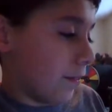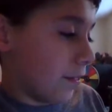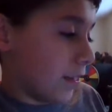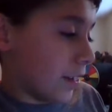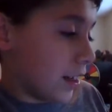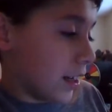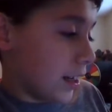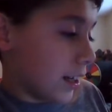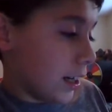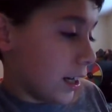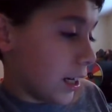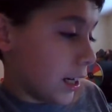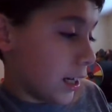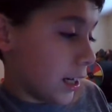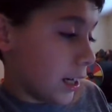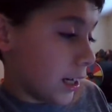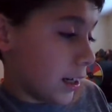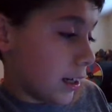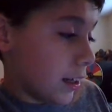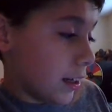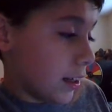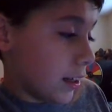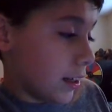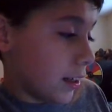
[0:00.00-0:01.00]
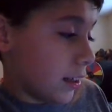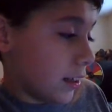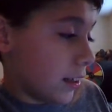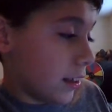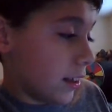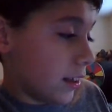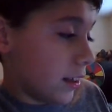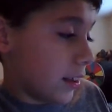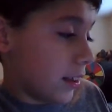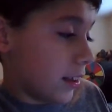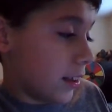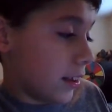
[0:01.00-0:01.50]

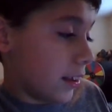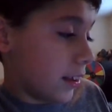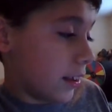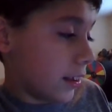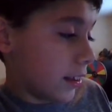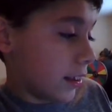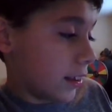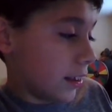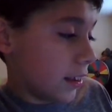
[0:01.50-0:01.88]
Nobody speaks.